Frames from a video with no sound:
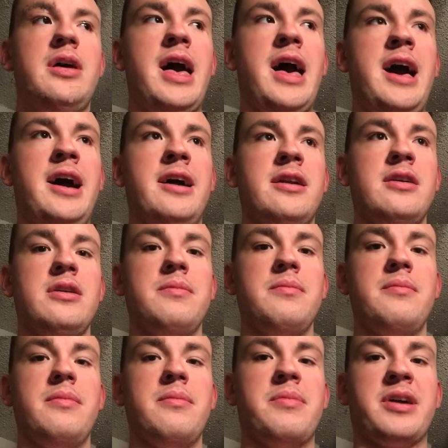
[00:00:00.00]
And
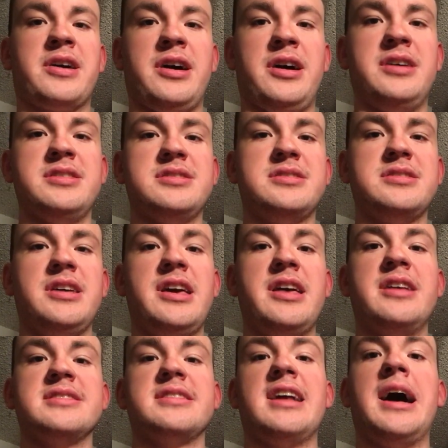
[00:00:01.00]
because
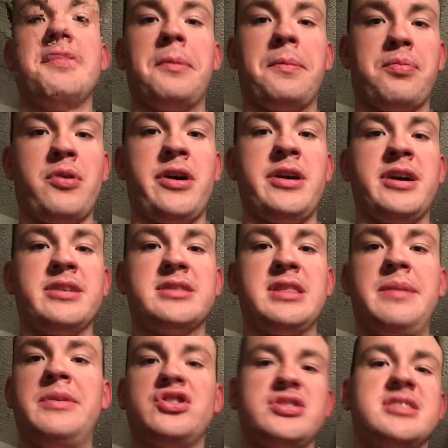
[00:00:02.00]
it is an Apple product,
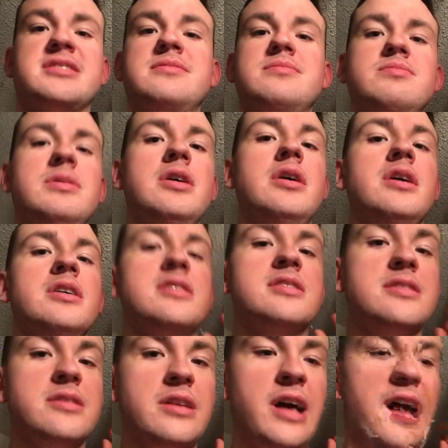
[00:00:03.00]

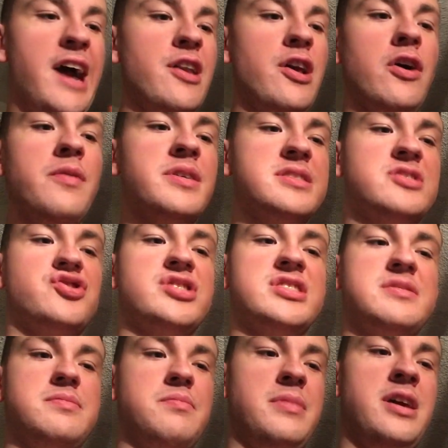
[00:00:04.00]
I know this is
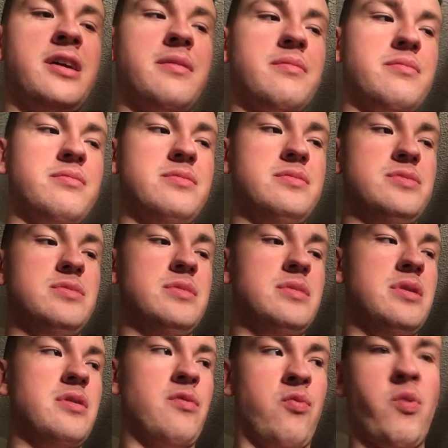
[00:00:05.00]
just me
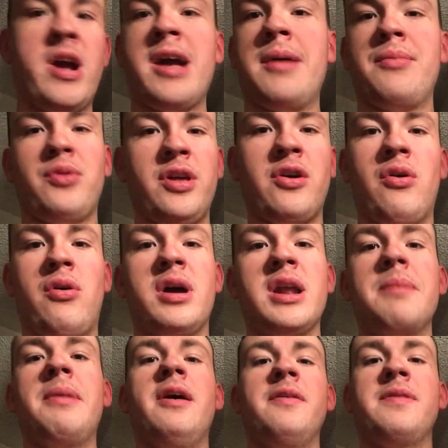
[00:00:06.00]
rambling on
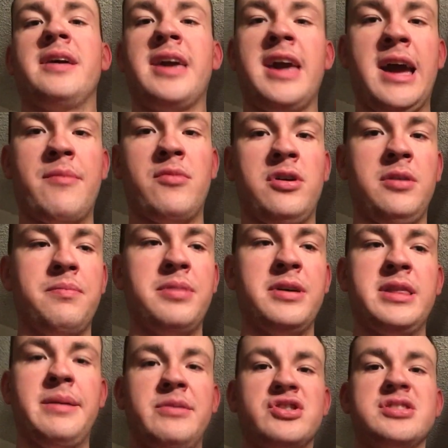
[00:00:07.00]
about the camera,
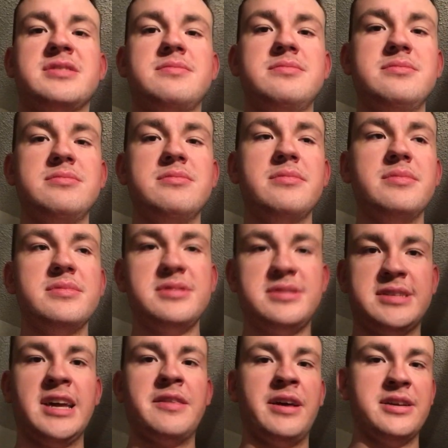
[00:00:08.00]
but let me just
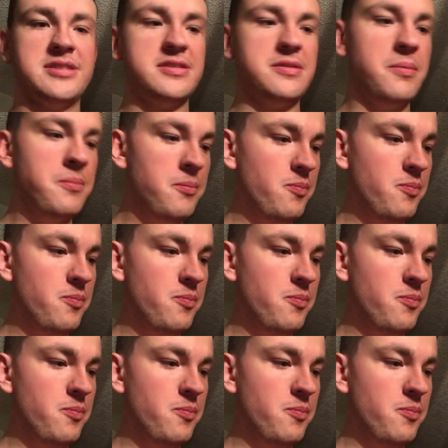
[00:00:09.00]
say this.